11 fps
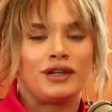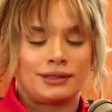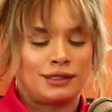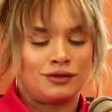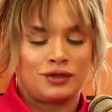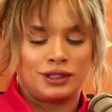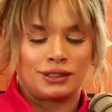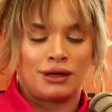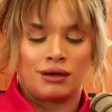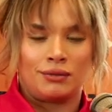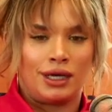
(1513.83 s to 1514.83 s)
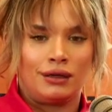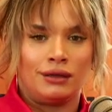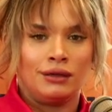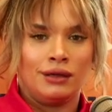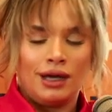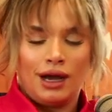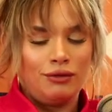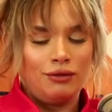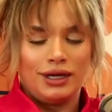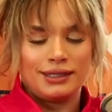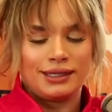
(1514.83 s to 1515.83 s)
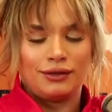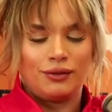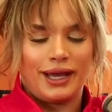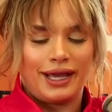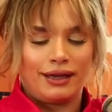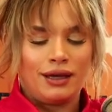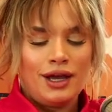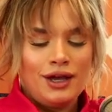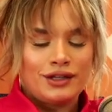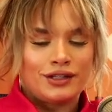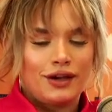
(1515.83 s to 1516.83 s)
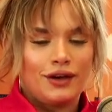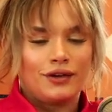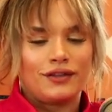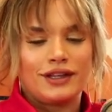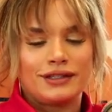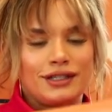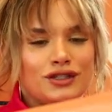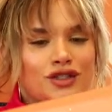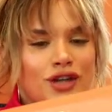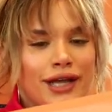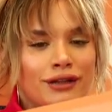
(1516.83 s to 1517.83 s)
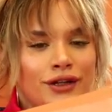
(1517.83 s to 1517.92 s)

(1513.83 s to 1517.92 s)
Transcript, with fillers: it since we're just talking about it. Open it up. I was gonna yeah. wait. So this is Trey